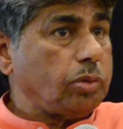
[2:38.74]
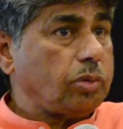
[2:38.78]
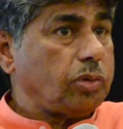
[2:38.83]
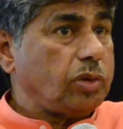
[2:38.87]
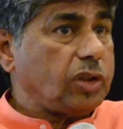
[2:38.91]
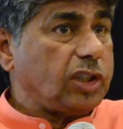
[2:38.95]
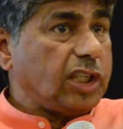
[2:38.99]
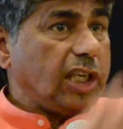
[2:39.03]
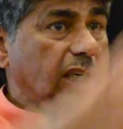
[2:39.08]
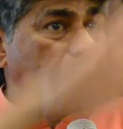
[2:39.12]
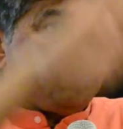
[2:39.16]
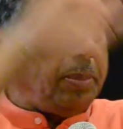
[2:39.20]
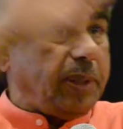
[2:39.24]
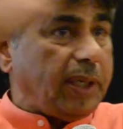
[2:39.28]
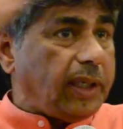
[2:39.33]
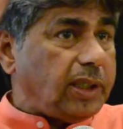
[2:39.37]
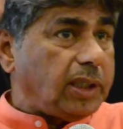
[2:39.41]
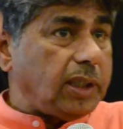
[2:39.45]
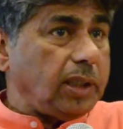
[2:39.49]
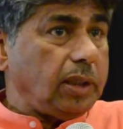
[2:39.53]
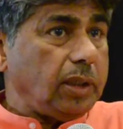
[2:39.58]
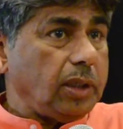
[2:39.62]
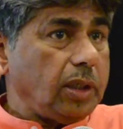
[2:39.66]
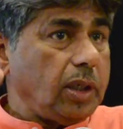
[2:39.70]

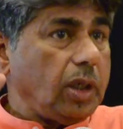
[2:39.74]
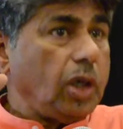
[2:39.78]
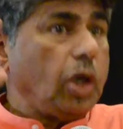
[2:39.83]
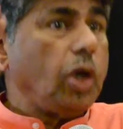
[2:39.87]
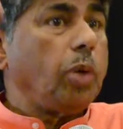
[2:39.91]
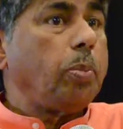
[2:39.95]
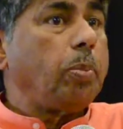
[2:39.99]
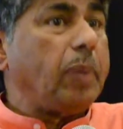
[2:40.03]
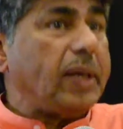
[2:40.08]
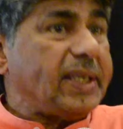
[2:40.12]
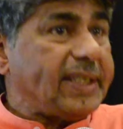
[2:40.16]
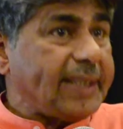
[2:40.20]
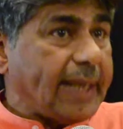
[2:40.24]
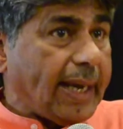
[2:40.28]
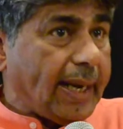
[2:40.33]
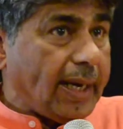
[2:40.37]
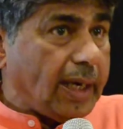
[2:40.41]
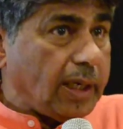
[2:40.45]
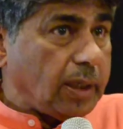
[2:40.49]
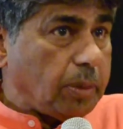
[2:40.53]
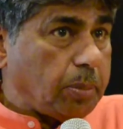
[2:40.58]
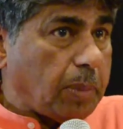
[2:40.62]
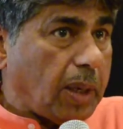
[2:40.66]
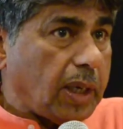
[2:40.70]
celebration but
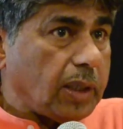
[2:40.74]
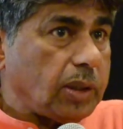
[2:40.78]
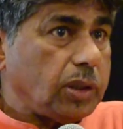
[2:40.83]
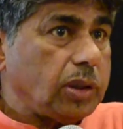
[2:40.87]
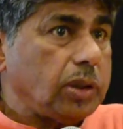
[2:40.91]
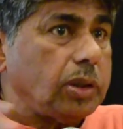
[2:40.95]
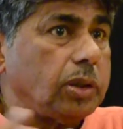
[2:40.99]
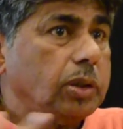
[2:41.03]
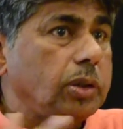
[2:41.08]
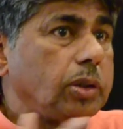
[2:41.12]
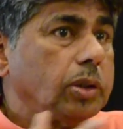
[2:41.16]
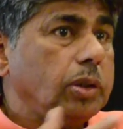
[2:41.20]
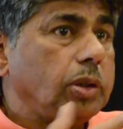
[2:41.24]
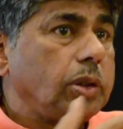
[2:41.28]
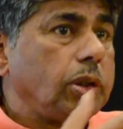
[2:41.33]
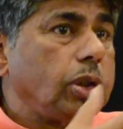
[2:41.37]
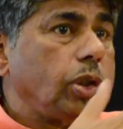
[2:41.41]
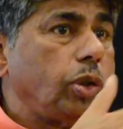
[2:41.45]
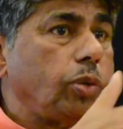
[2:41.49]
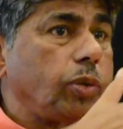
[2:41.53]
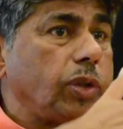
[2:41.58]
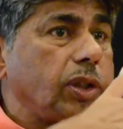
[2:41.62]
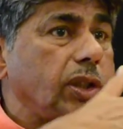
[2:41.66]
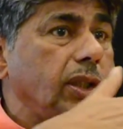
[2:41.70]
silent march
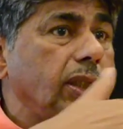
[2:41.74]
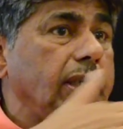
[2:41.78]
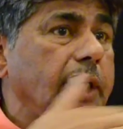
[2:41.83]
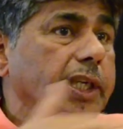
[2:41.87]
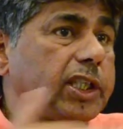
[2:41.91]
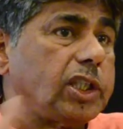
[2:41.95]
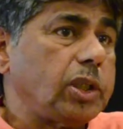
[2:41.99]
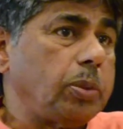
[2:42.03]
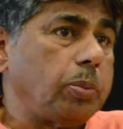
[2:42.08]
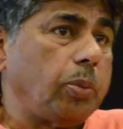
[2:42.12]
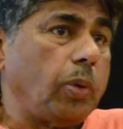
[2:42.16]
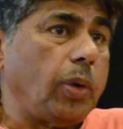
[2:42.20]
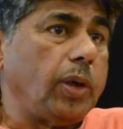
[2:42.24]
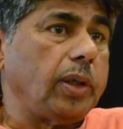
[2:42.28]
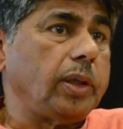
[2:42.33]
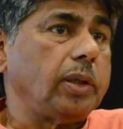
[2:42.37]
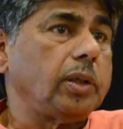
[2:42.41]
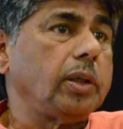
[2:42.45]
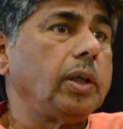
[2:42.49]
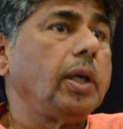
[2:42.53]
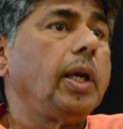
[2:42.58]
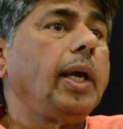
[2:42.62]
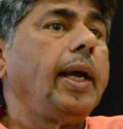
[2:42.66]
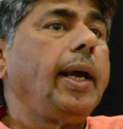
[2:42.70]
towards the next point.
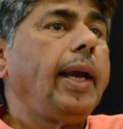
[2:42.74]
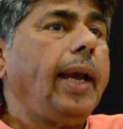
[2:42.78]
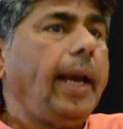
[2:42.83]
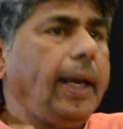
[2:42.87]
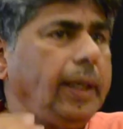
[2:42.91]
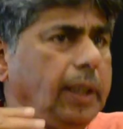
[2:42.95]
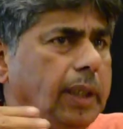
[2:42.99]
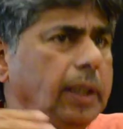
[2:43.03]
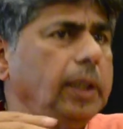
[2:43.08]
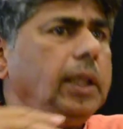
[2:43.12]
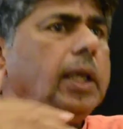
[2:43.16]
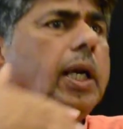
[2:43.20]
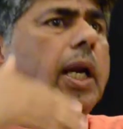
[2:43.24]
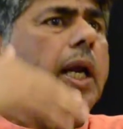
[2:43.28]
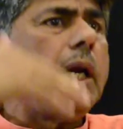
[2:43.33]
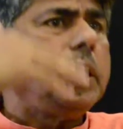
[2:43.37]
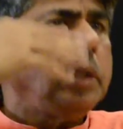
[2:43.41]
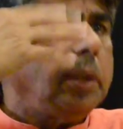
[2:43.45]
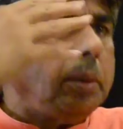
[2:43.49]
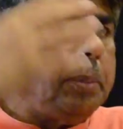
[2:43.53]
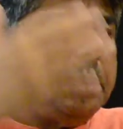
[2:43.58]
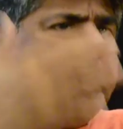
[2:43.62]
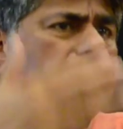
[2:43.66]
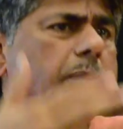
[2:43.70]
And then there are
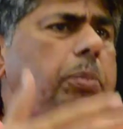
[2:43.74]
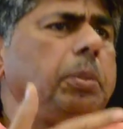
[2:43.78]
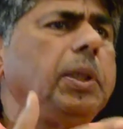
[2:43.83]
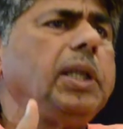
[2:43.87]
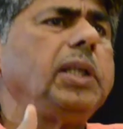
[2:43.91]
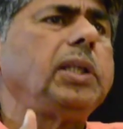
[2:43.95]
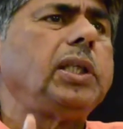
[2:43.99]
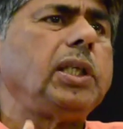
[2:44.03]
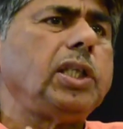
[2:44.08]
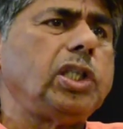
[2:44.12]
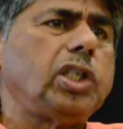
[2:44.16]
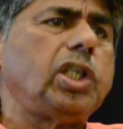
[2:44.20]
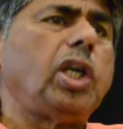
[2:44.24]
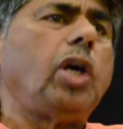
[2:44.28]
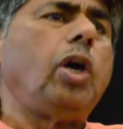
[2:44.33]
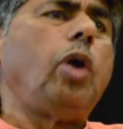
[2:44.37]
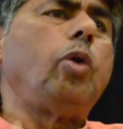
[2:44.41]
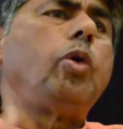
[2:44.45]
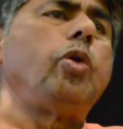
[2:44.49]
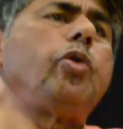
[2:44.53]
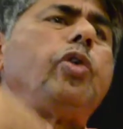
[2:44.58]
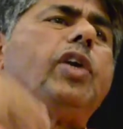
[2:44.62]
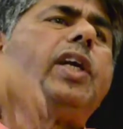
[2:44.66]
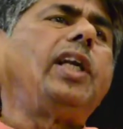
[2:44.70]
other many things. How
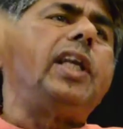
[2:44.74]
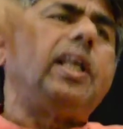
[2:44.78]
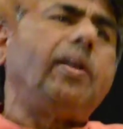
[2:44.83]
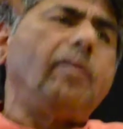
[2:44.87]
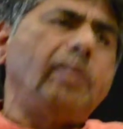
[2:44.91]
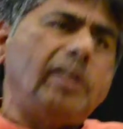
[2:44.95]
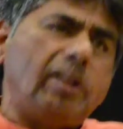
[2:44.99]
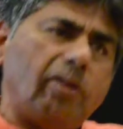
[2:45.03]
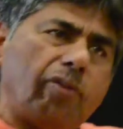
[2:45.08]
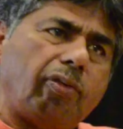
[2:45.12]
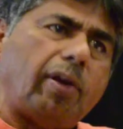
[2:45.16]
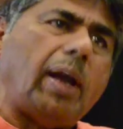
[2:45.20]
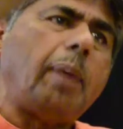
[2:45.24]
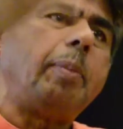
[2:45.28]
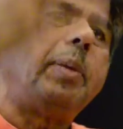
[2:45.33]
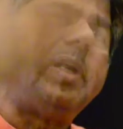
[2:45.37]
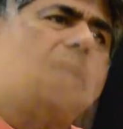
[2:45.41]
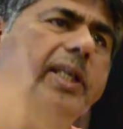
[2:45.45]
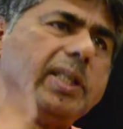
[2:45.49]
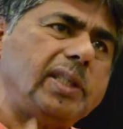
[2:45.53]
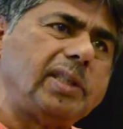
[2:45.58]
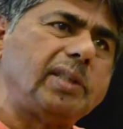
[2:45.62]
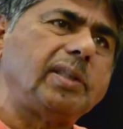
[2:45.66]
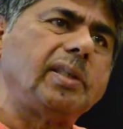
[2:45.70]
do we deal with the
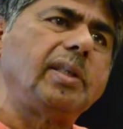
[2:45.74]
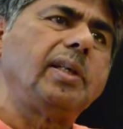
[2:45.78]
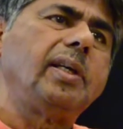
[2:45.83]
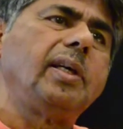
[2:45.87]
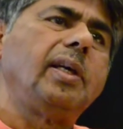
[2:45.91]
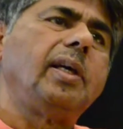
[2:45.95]
families?